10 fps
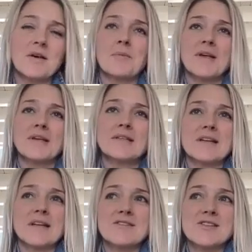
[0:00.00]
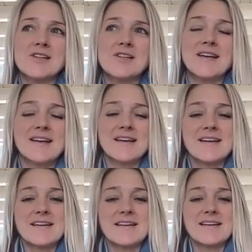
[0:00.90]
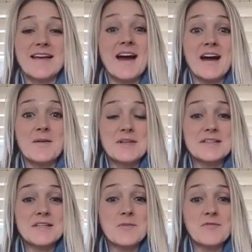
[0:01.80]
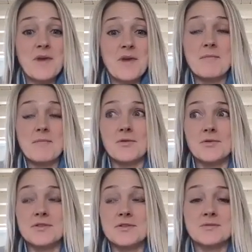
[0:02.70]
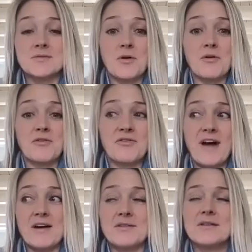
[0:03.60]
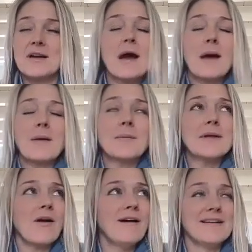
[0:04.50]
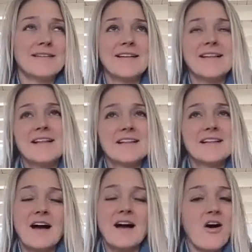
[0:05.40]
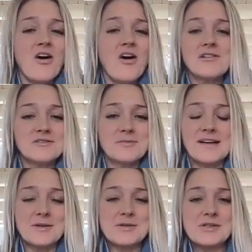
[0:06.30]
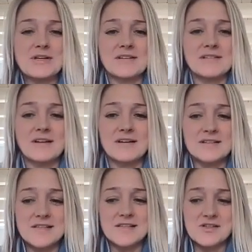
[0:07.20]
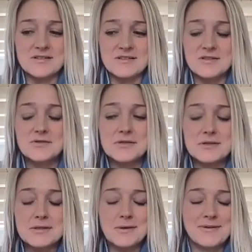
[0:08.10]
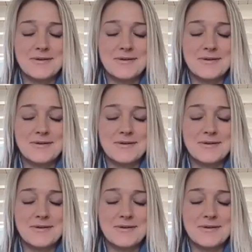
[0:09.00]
all based on energy. Yeah. I mean, some of my most profound, I mean, all of my coaching sessions are usually